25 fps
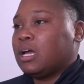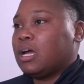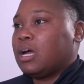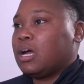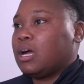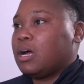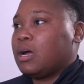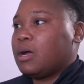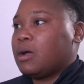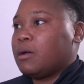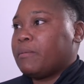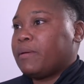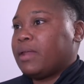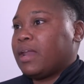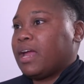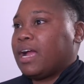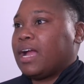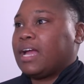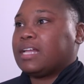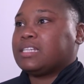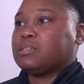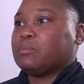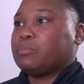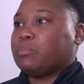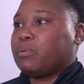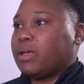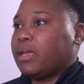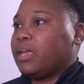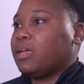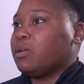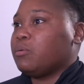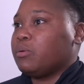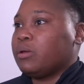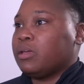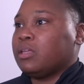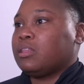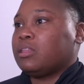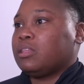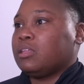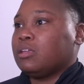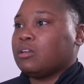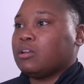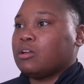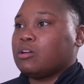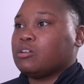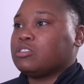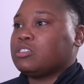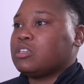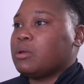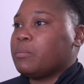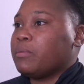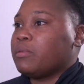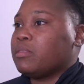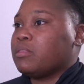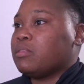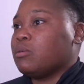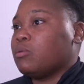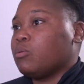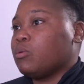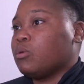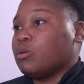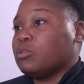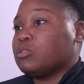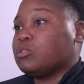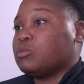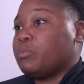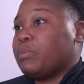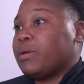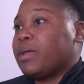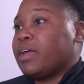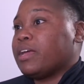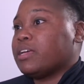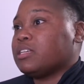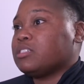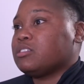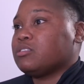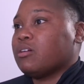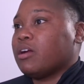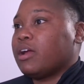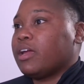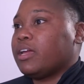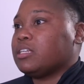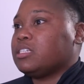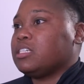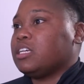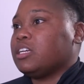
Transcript: And I got to play with, some of the world's best, right?